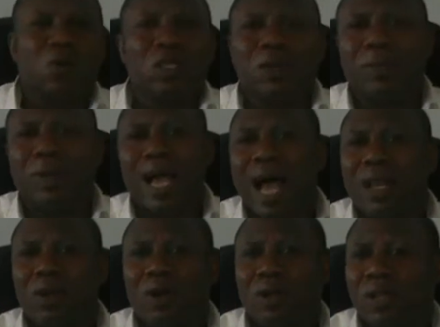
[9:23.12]
worshiping
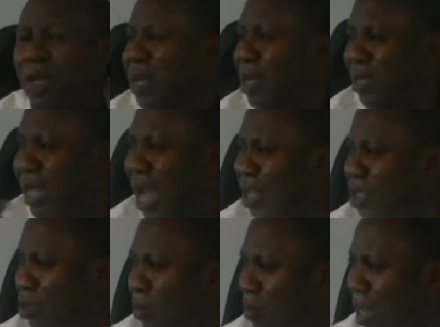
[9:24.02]
idol. There are
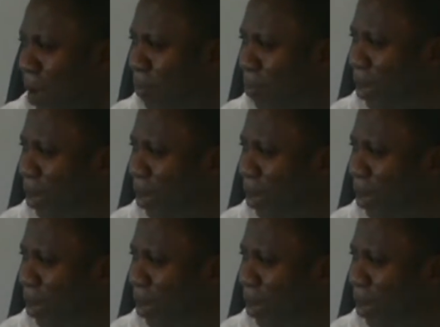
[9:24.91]
some that